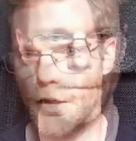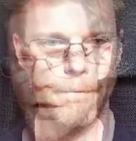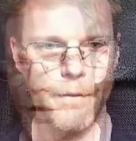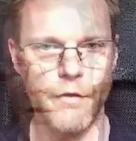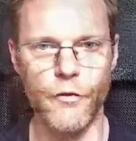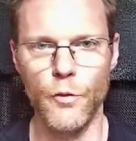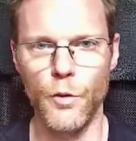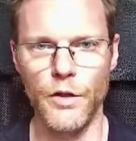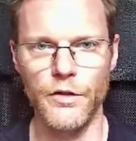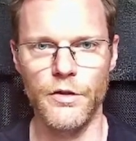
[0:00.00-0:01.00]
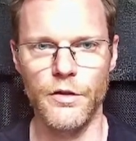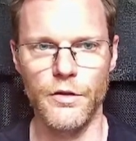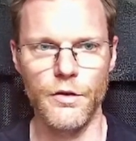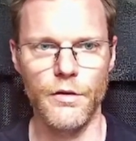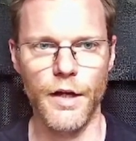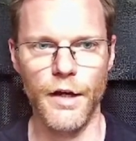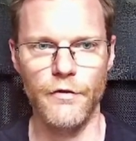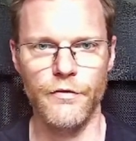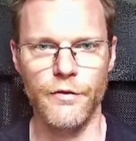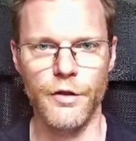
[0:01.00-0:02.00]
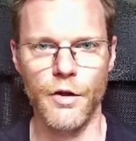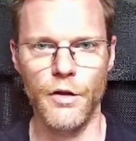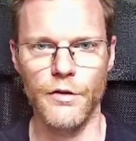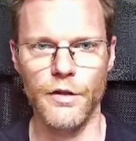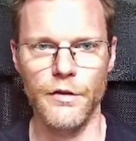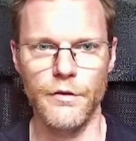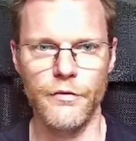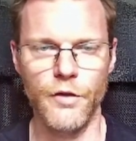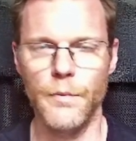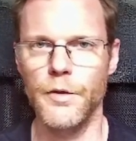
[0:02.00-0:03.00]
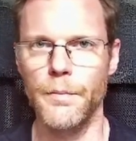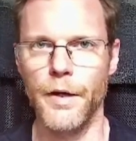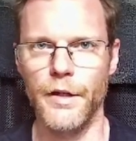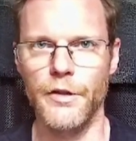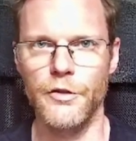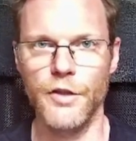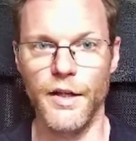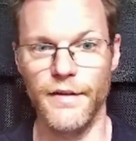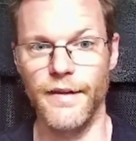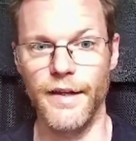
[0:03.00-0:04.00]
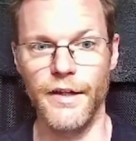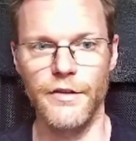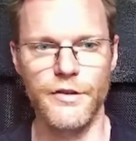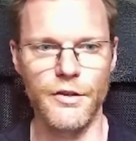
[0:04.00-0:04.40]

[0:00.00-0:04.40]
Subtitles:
If you want to have the content from the package as layers,